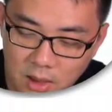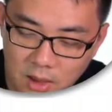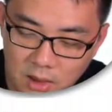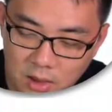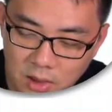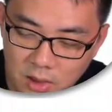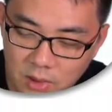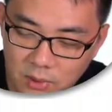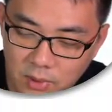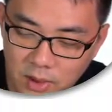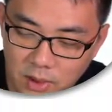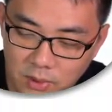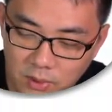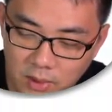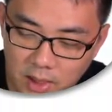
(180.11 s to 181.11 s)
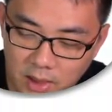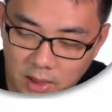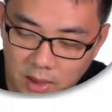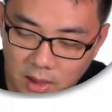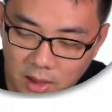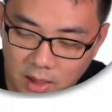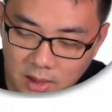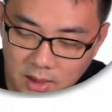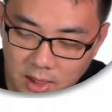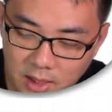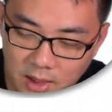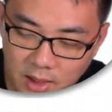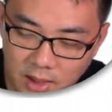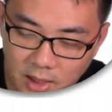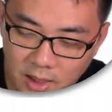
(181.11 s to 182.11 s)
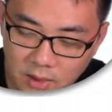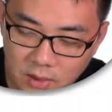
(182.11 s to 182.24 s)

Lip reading: essentially we need to get xn and n.